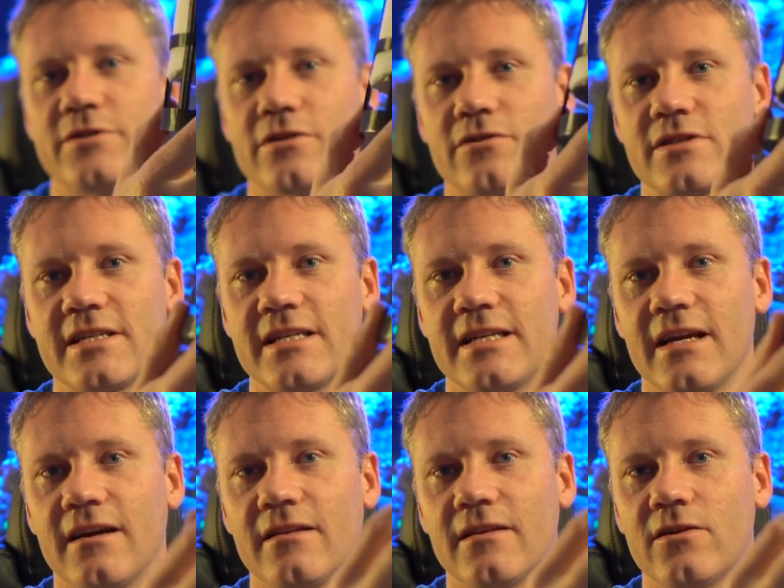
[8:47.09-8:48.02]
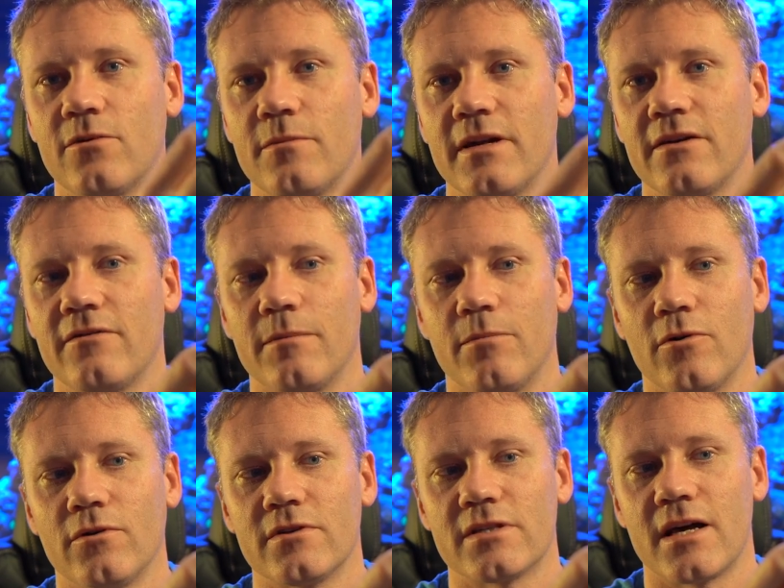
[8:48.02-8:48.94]
you'll see a little bit of it
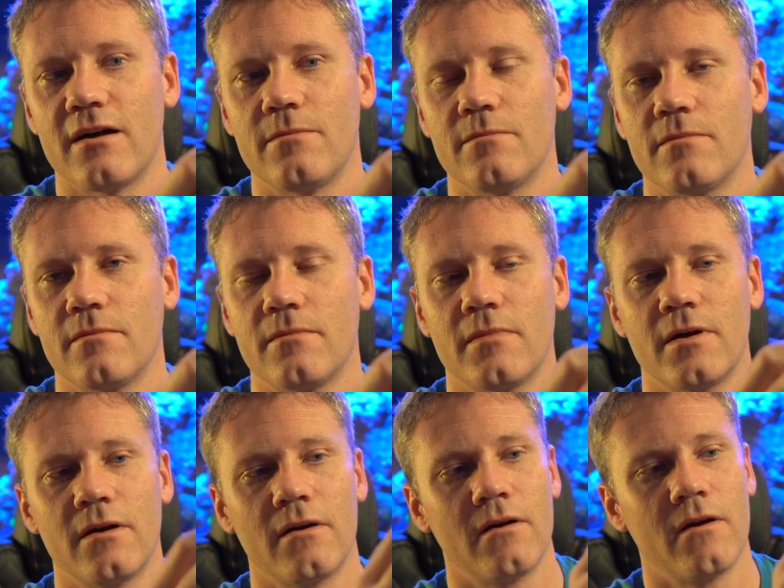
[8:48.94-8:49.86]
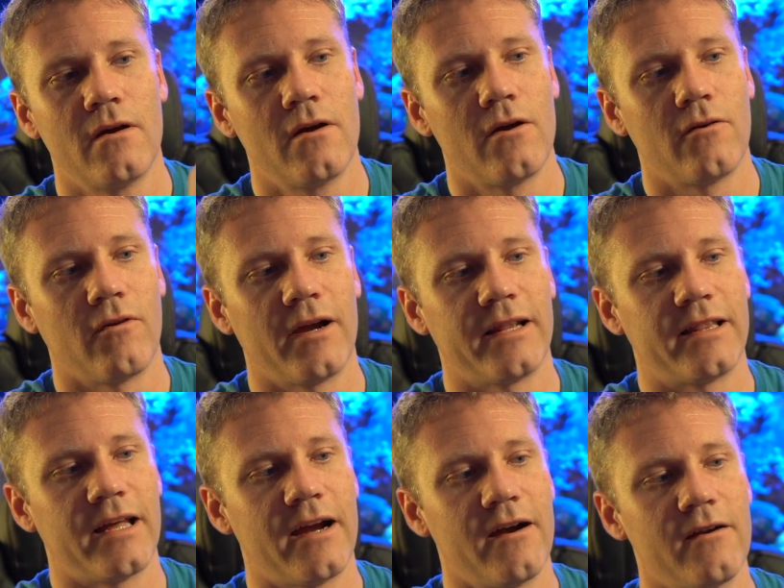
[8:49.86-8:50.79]
pulls up right
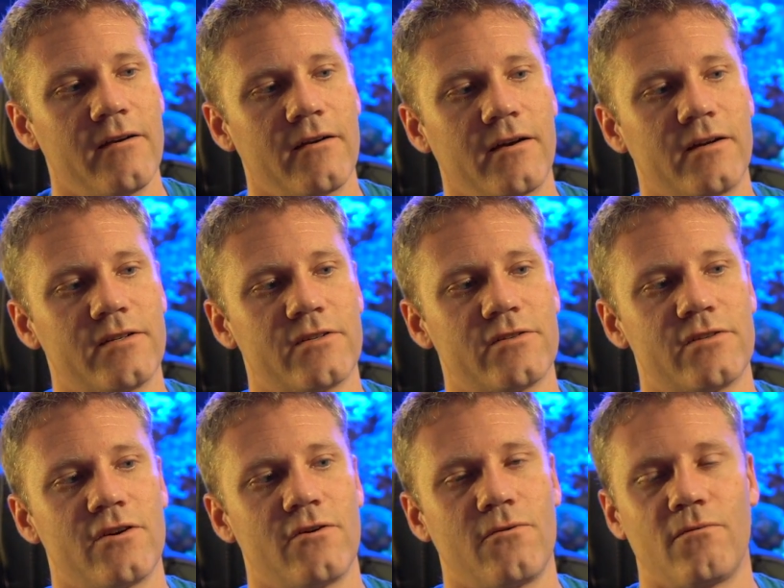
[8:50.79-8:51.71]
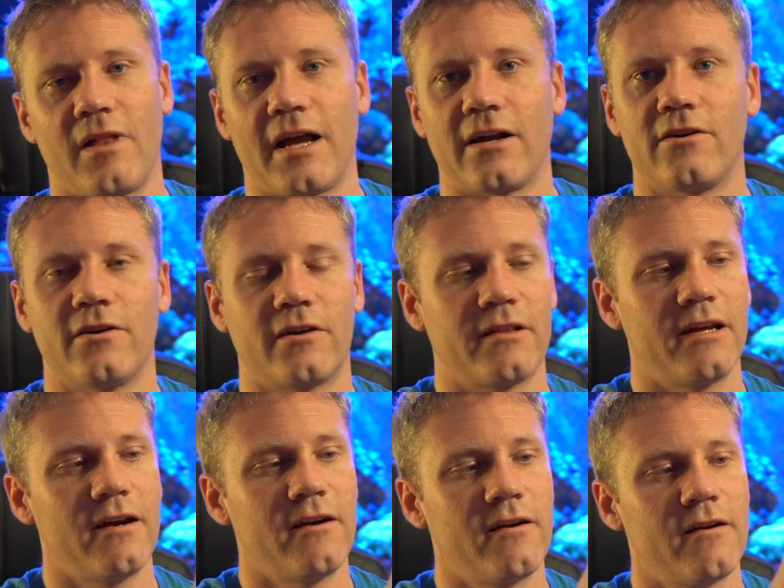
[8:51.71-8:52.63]
there because there's no like hook
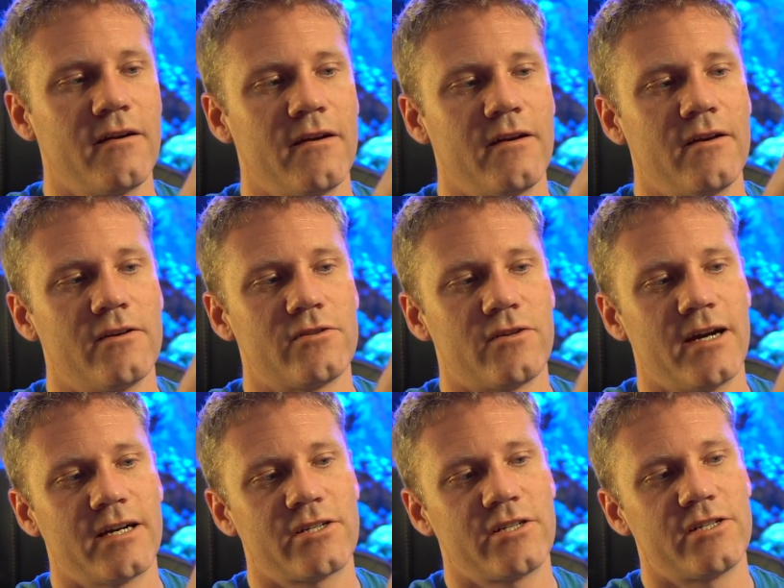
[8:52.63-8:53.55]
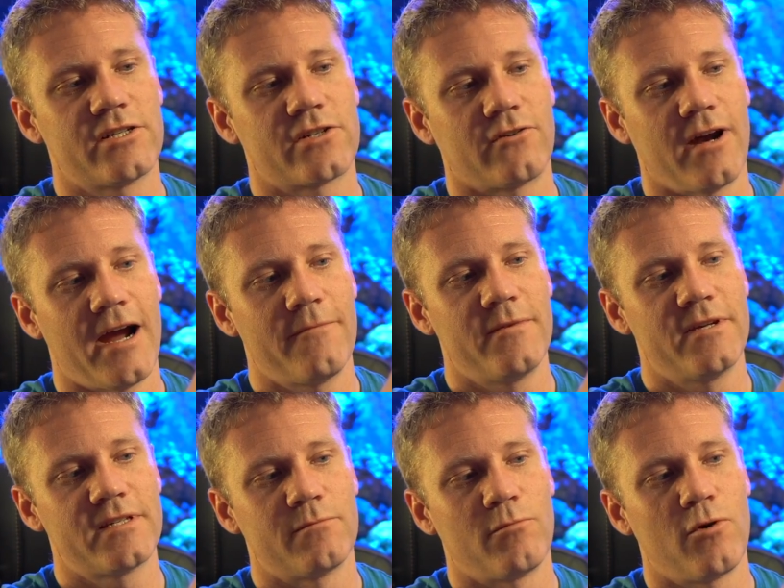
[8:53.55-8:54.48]
there. So I actually just grab
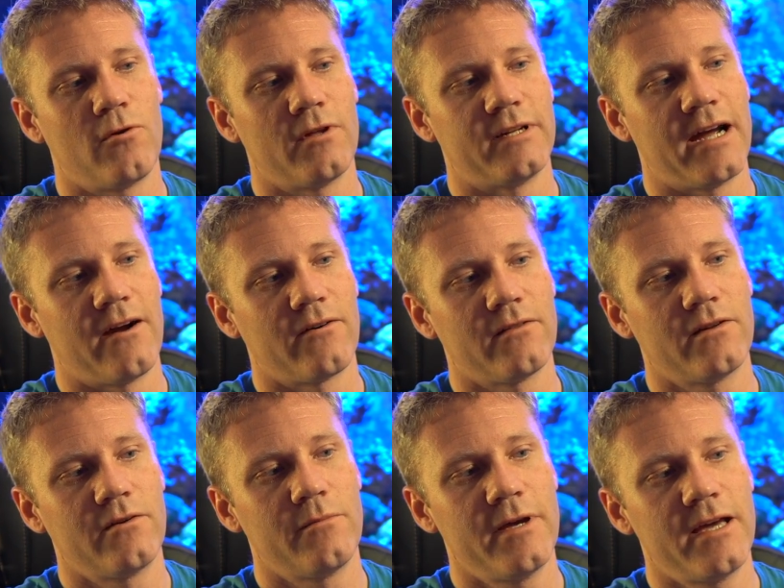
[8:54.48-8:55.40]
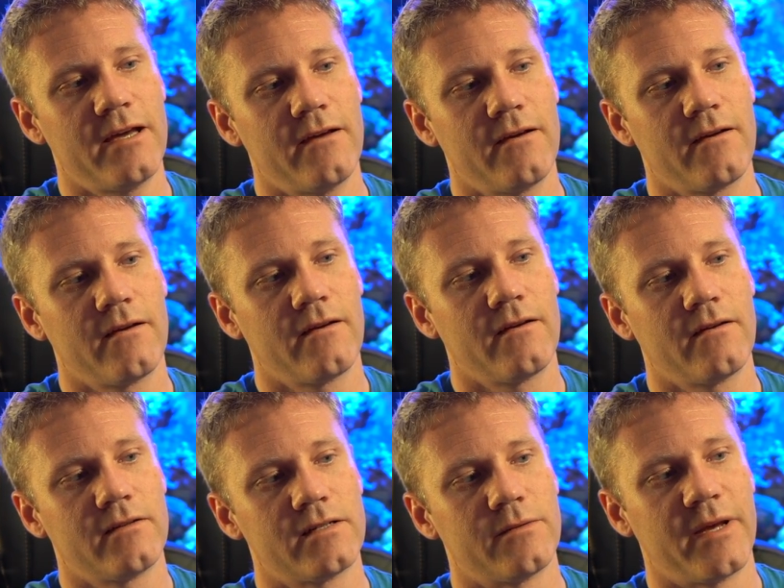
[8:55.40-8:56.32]
this and pull it down a little bit
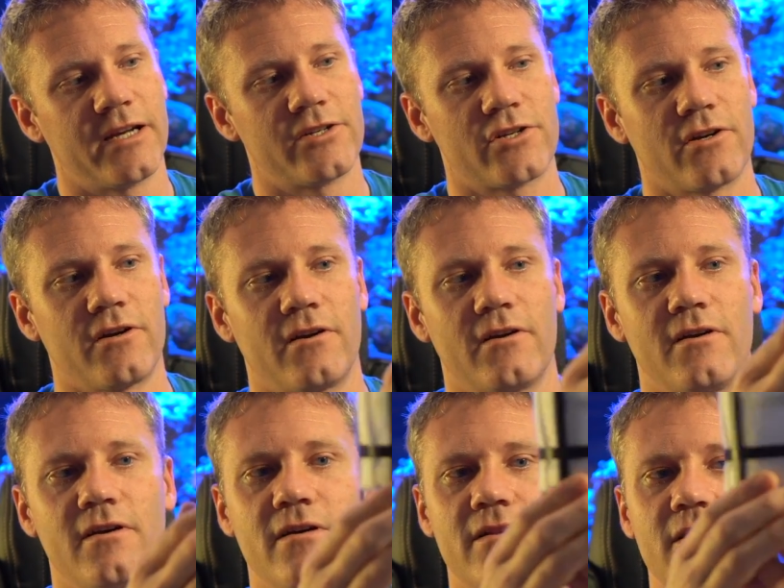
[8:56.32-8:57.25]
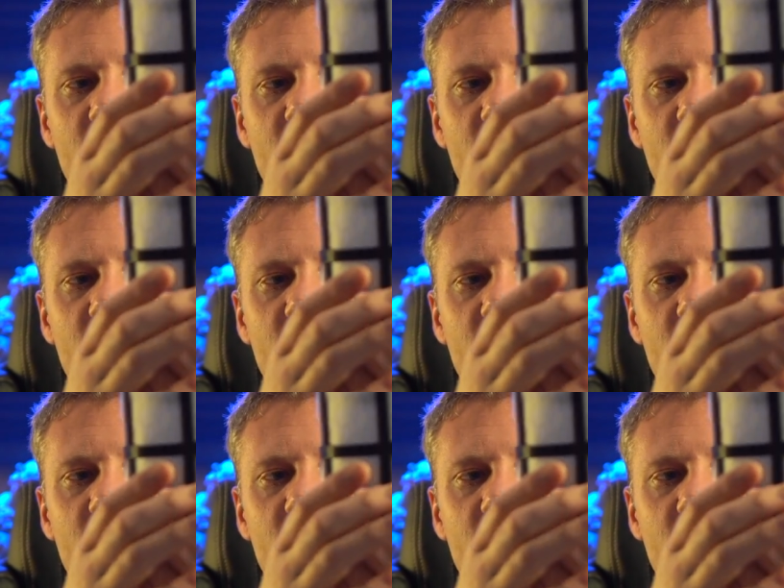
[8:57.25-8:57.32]
to make sure the